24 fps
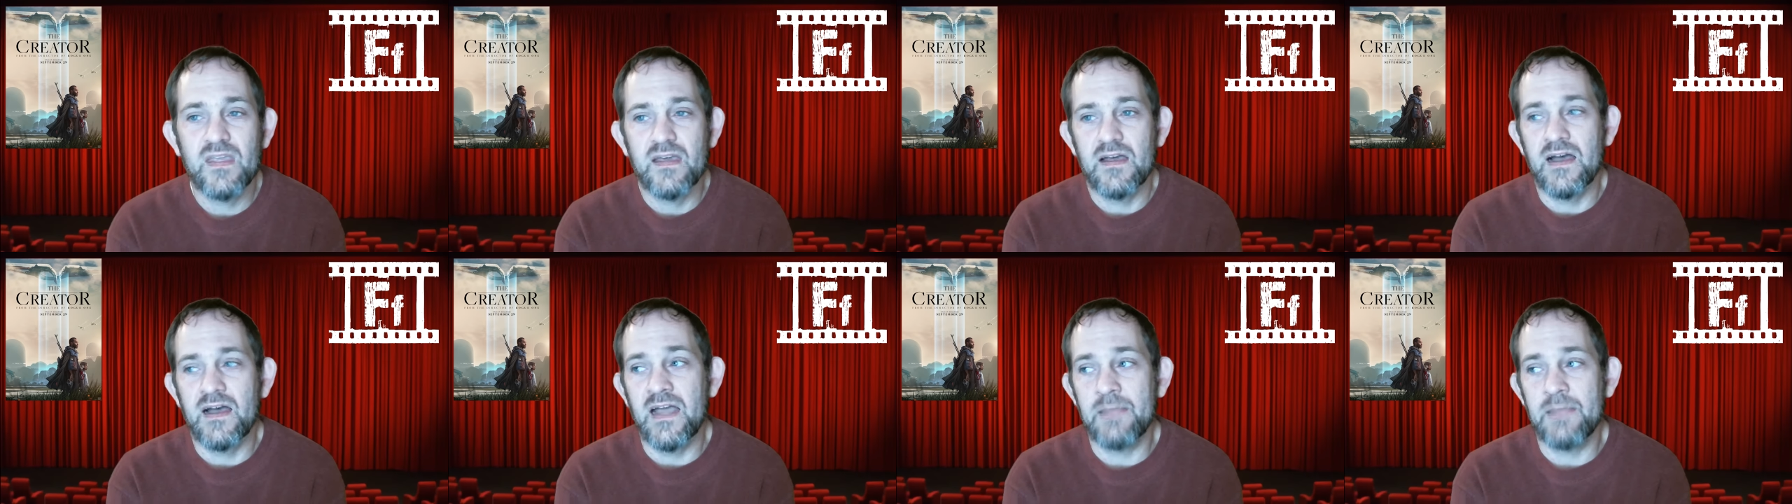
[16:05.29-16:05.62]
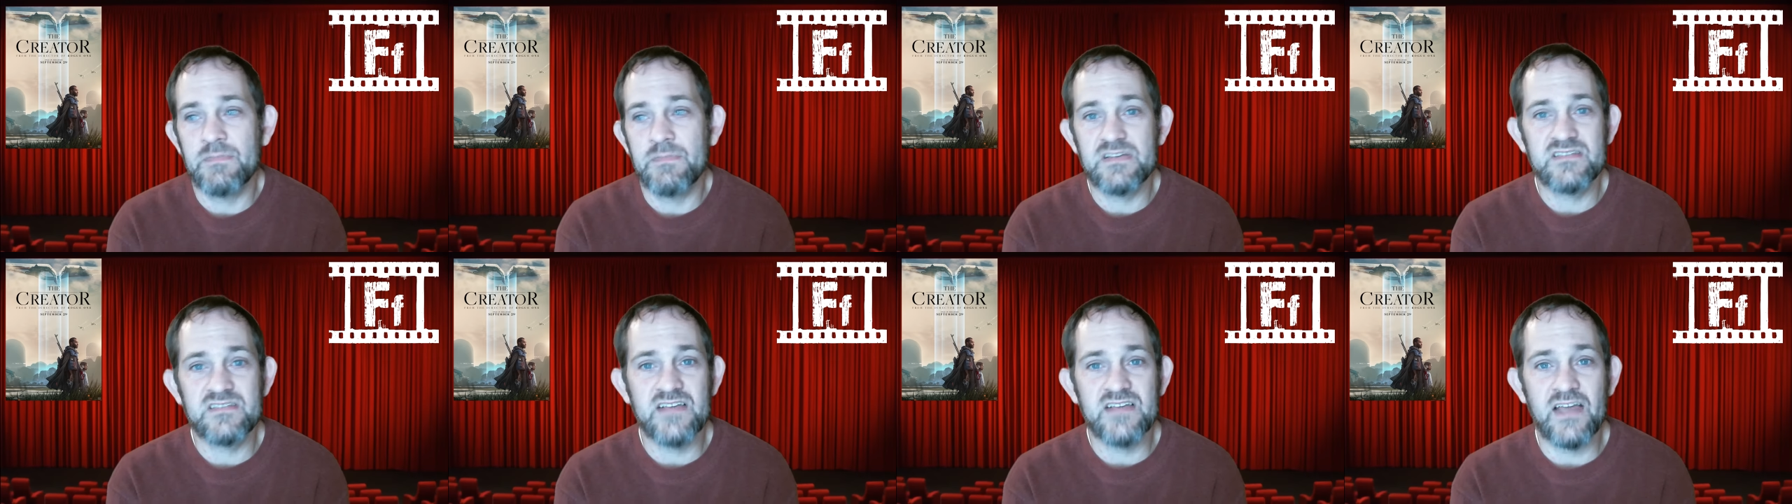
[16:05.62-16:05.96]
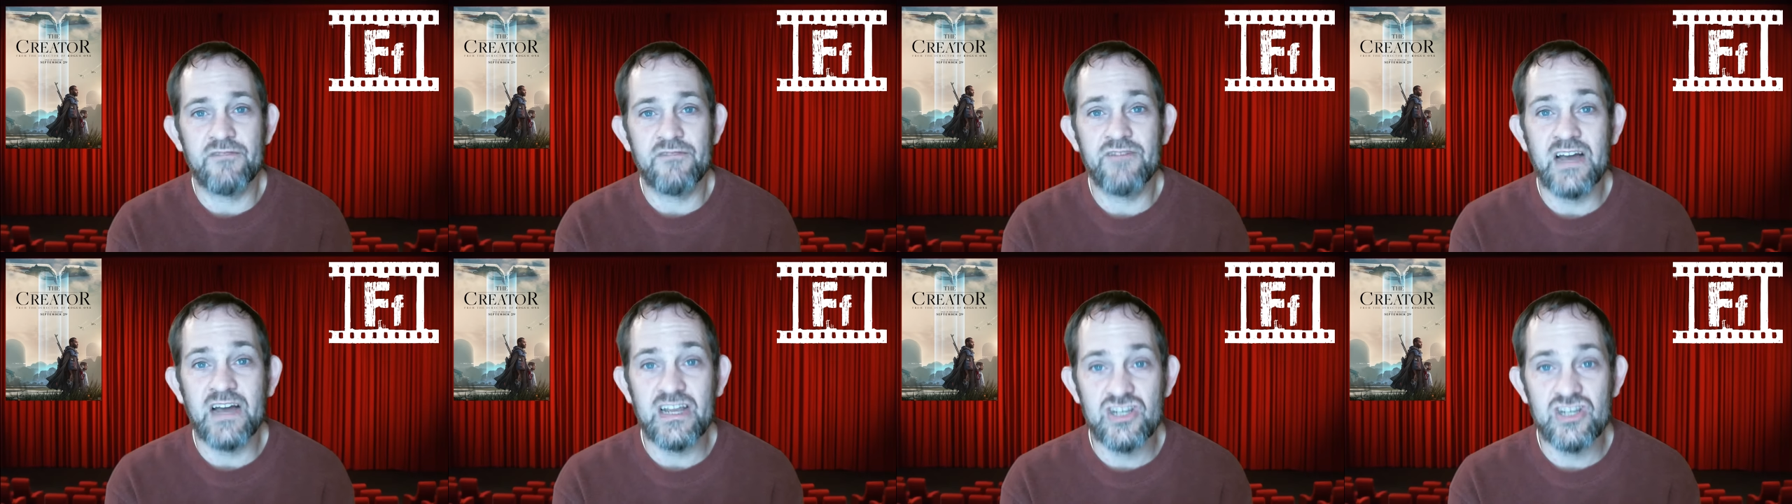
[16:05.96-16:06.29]
I am a
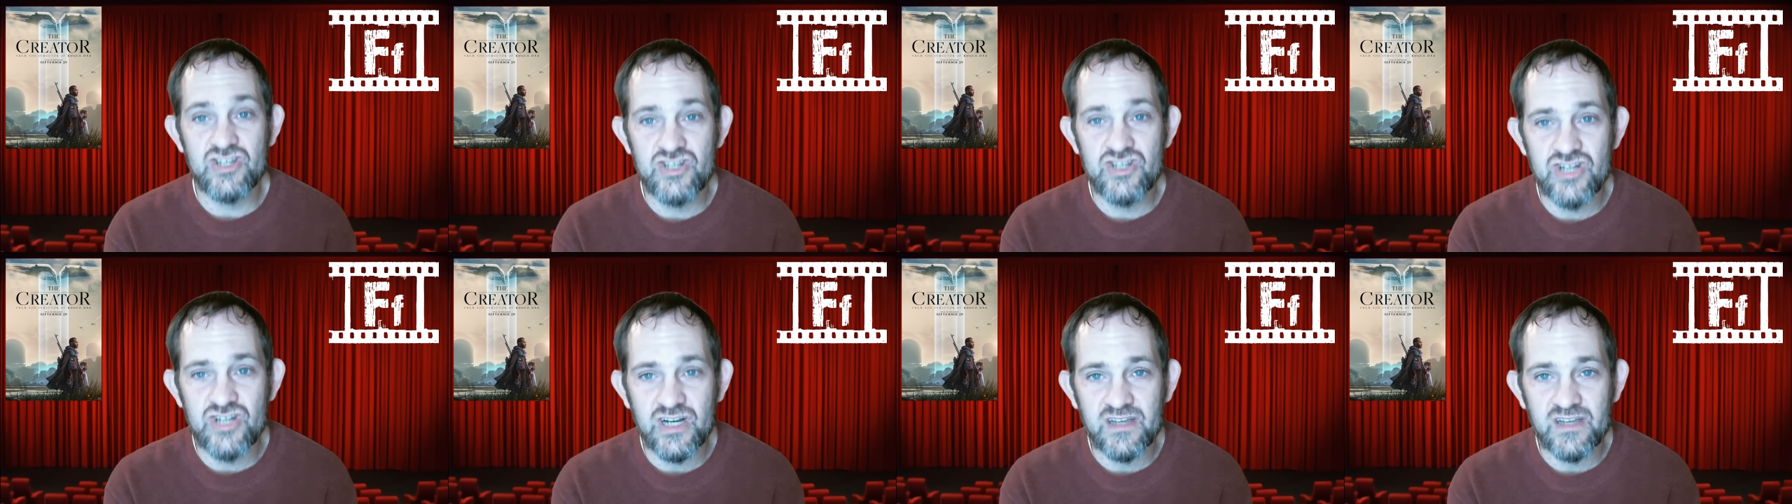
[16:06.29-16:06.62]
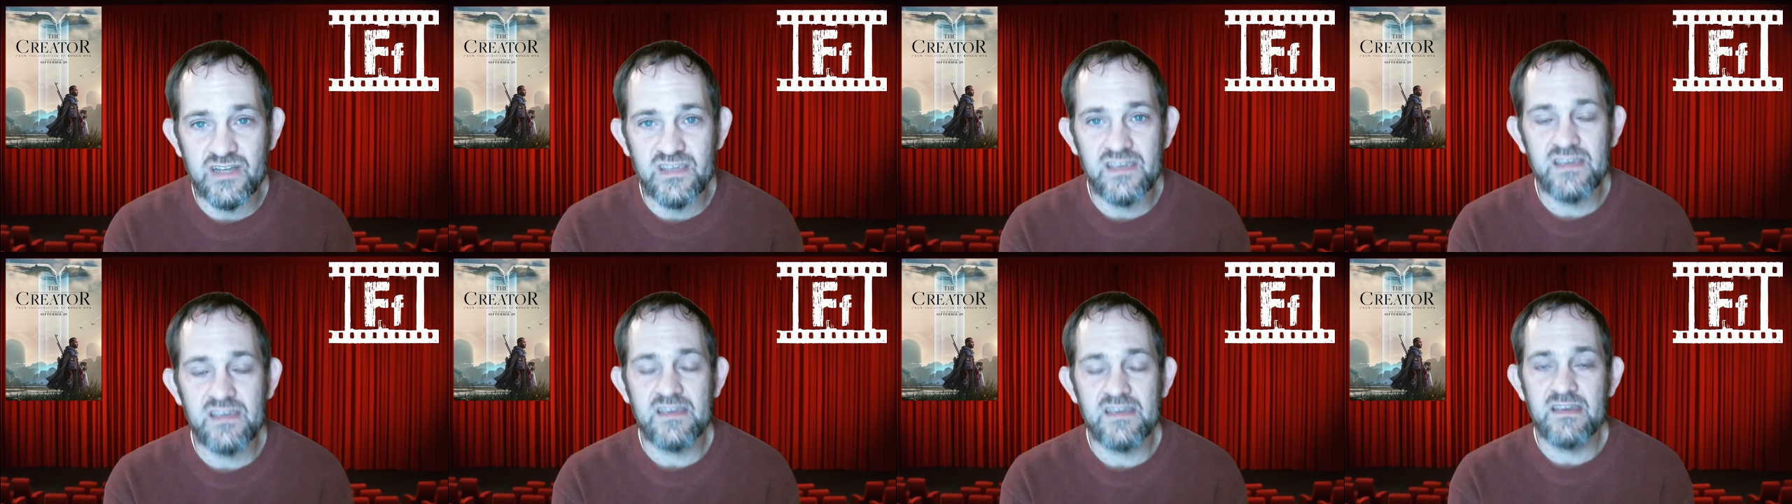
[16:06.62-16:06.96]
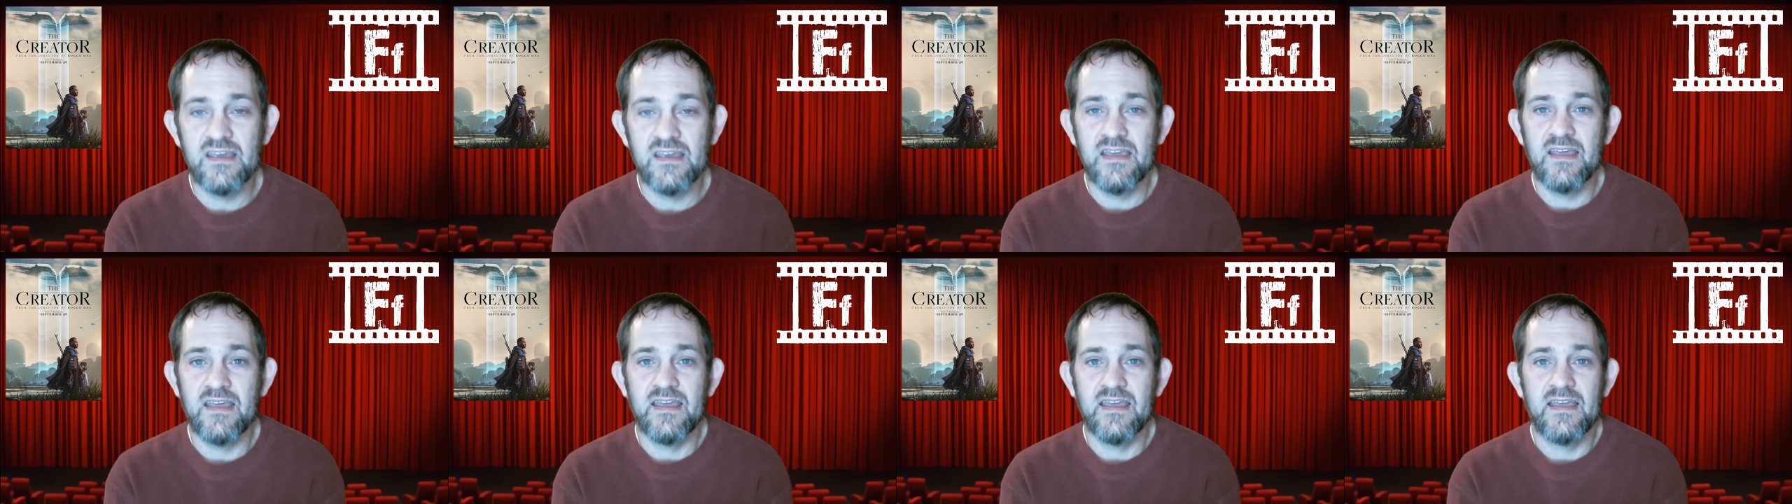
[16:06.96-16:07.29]
sci-fi junkie,
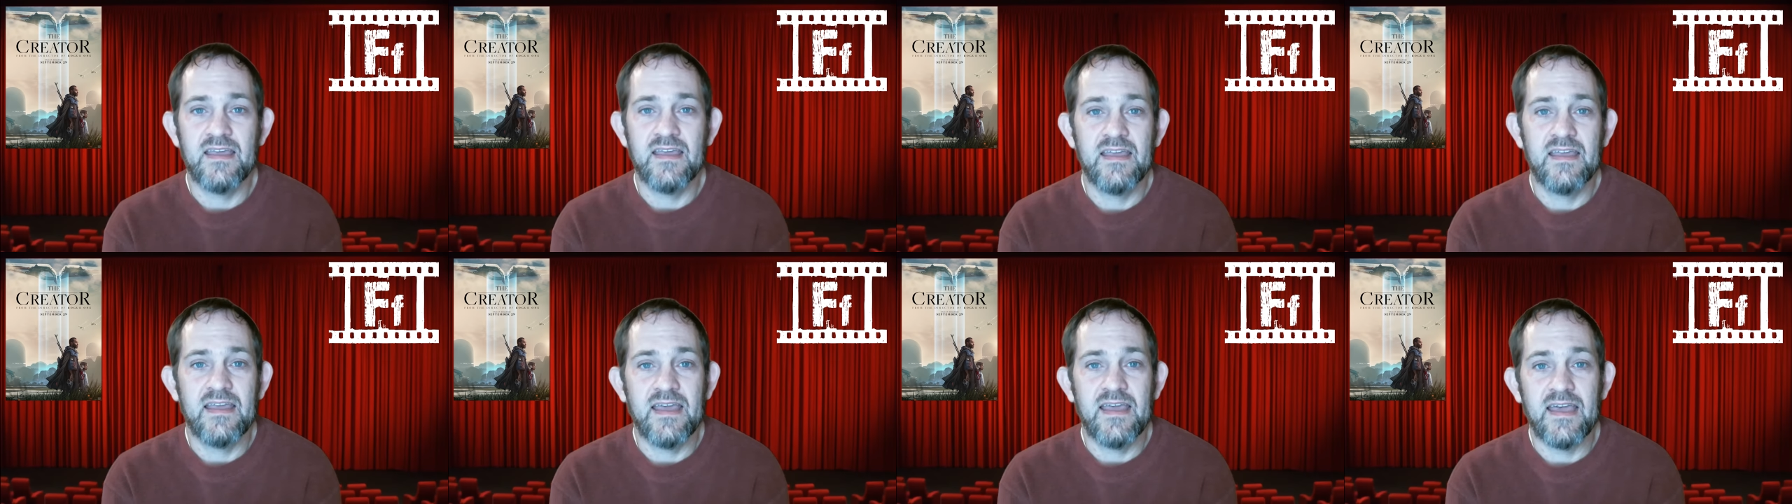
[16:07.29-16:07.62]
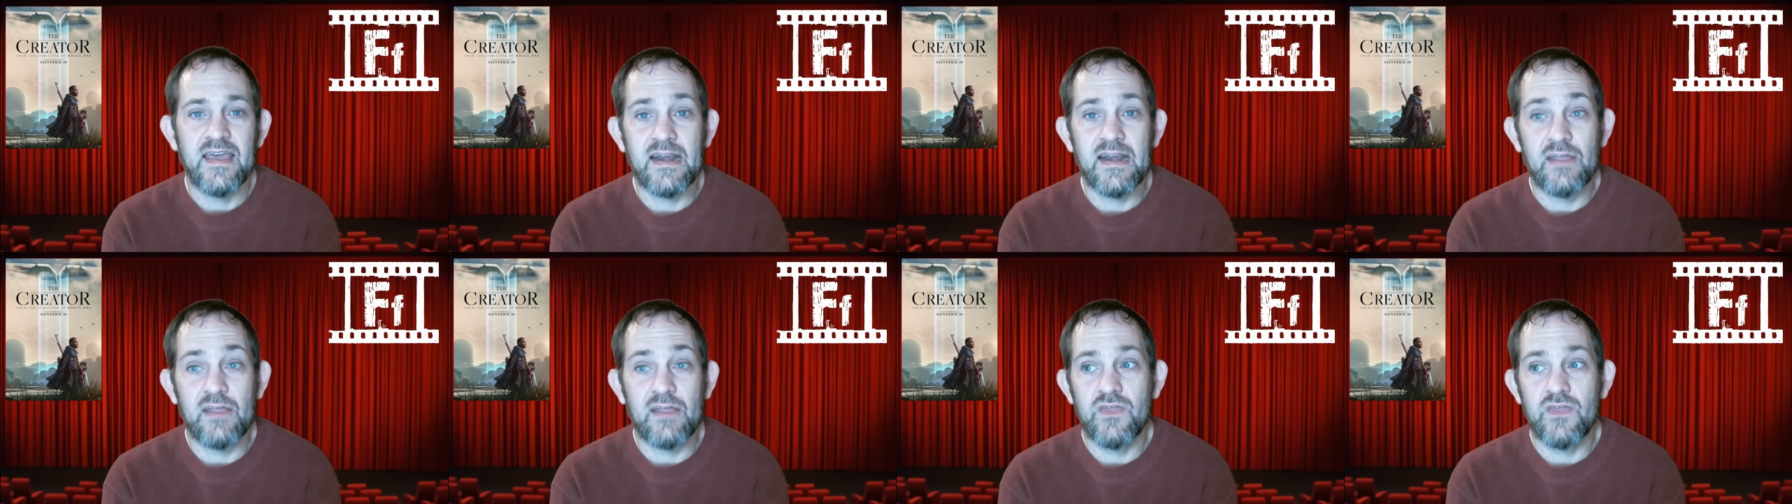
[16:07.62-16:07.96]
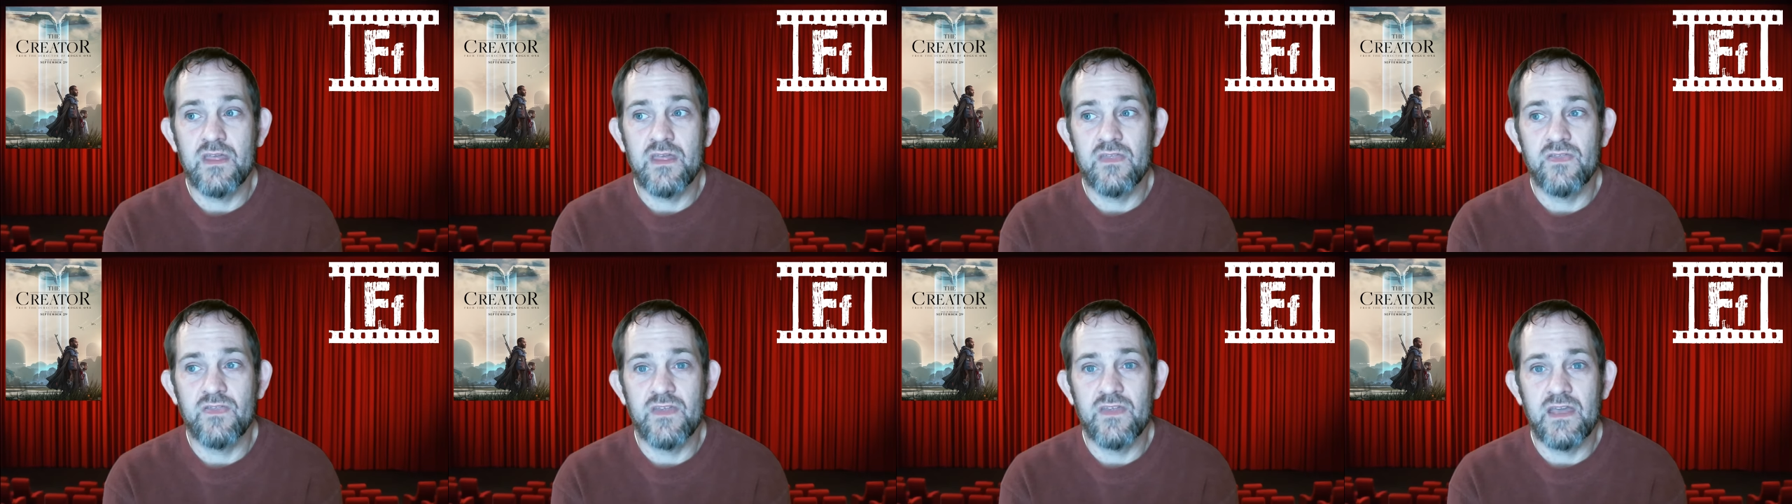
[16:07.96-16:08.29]
and I
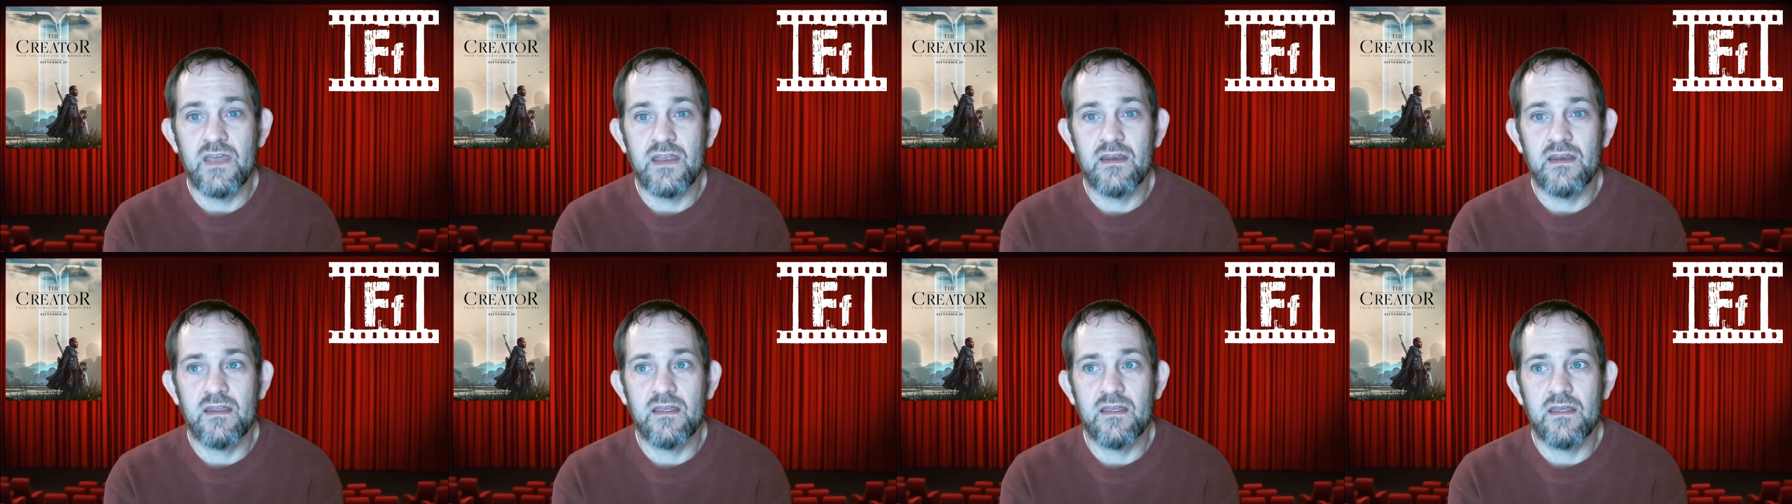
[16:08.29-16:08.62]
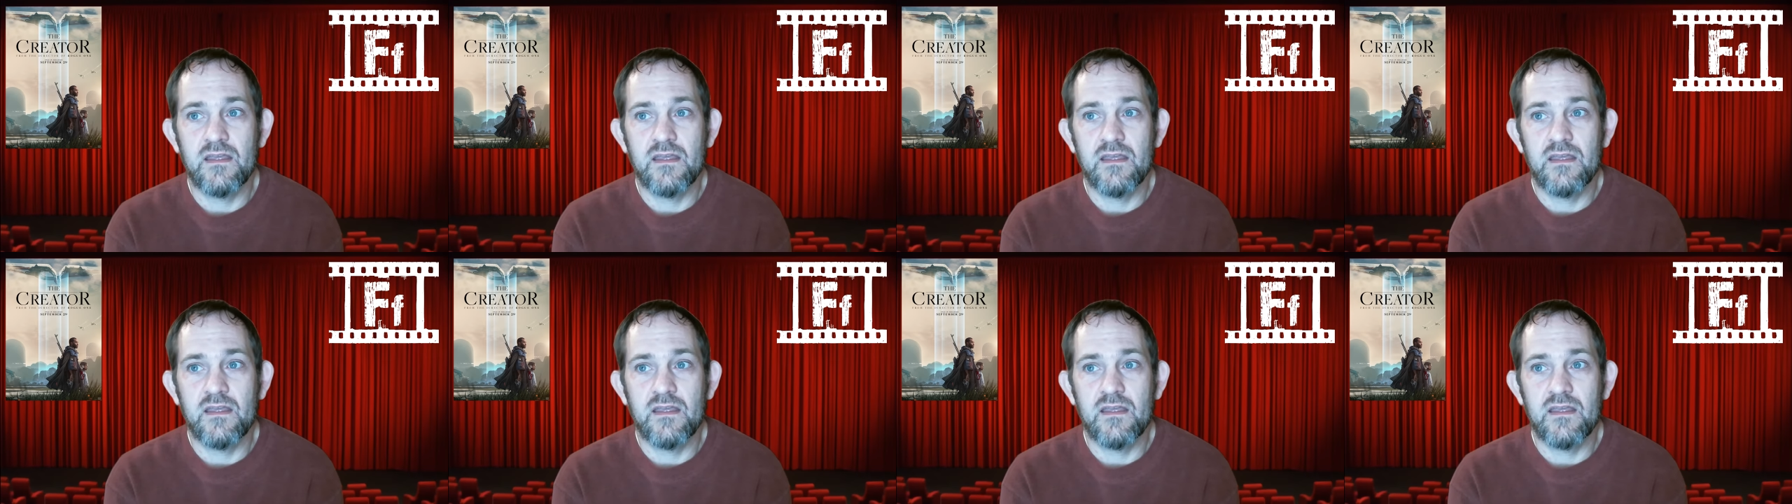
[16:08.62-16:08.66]
think that